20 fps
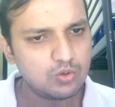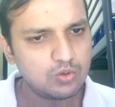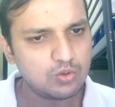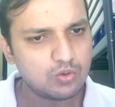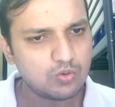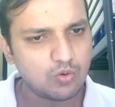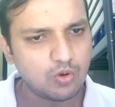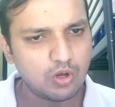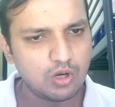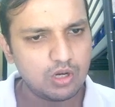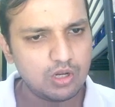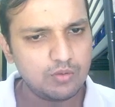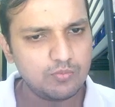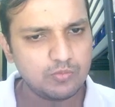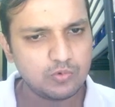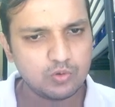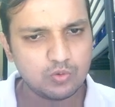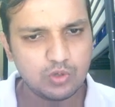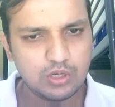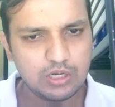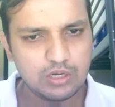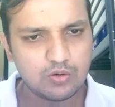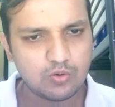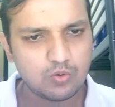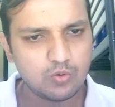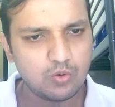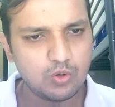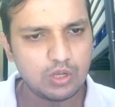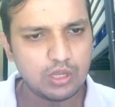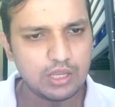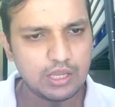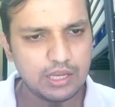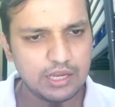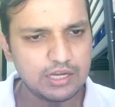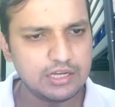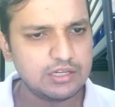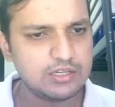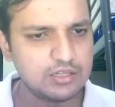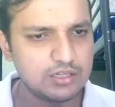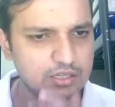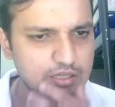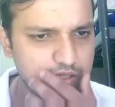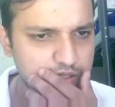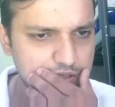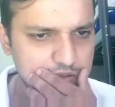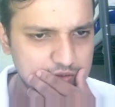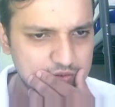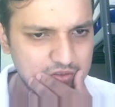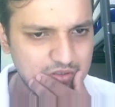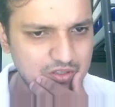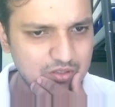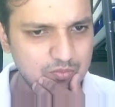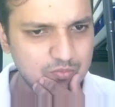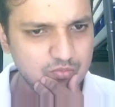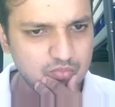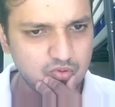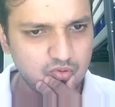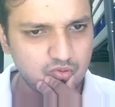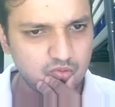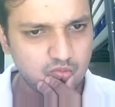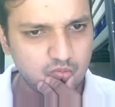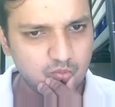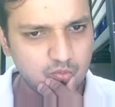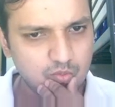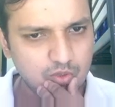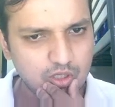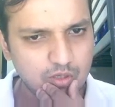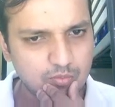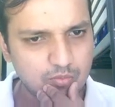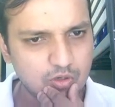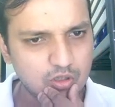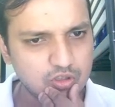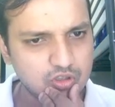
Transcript: column 2 and row 8 it seems, but I am not